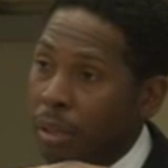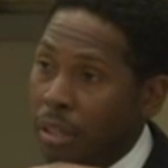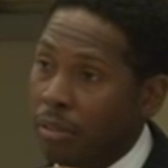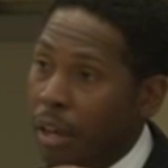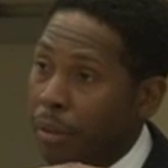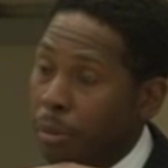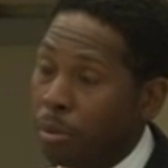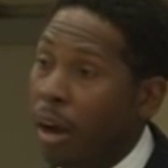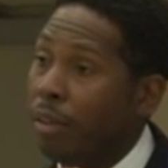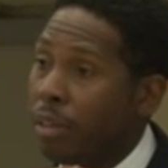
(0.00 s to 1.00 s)
of these other
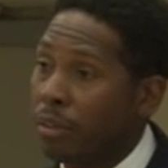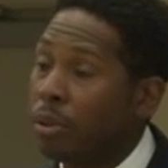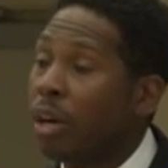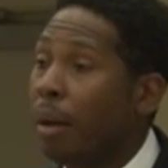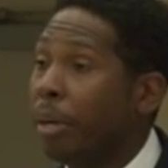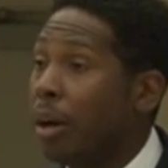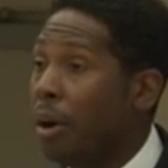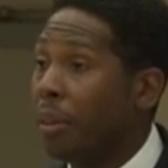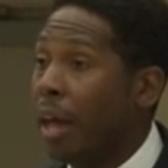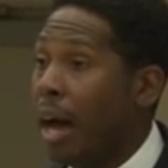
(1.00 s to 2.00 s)
projects are coming
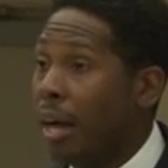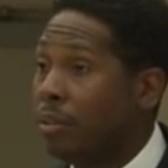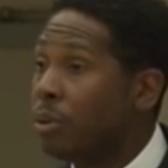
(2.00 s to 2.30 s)
online.